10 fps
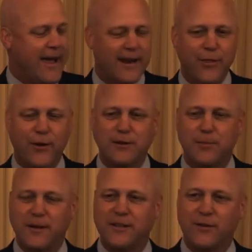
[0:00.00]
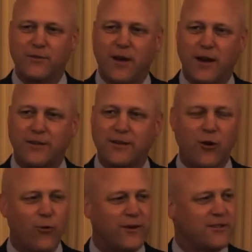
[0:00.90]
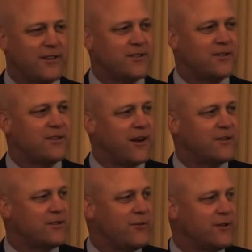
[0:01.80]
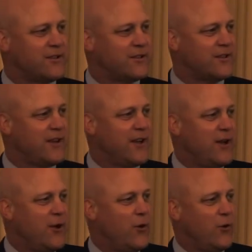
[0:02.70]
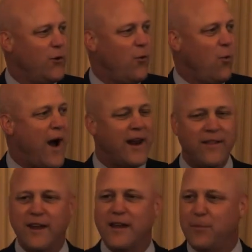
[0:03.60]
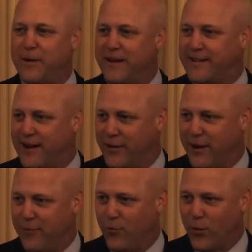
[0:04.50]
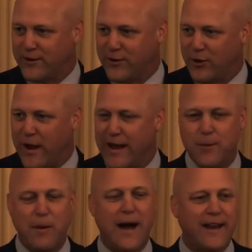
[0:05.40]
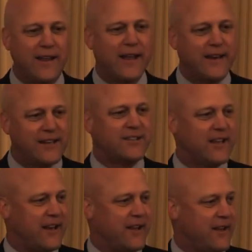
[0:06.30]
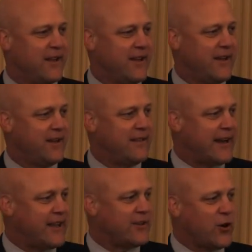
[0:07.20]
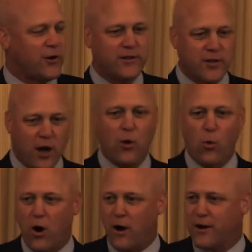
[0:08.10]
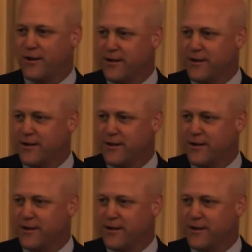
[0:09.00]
And I thought to myself, ducks and grizzlies, ducks, grizzlies. Why do they need me to tell them what to do? Anybody, any city that can turn a duck walk,